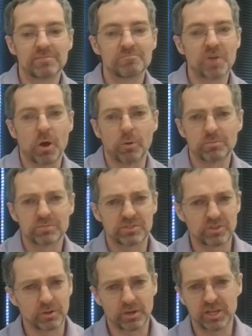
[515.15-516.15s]
No.
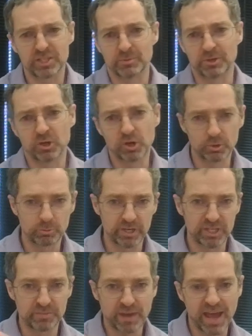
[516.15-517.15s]
So a customer could
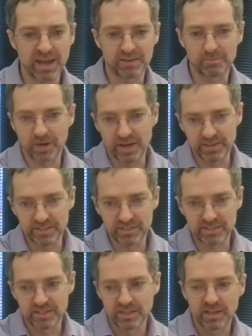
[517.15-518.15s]
reach back and buy
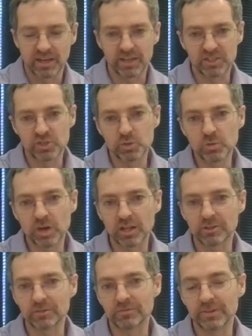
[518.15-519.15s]
this
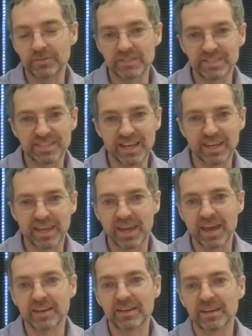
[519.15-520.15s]
$2.50 can.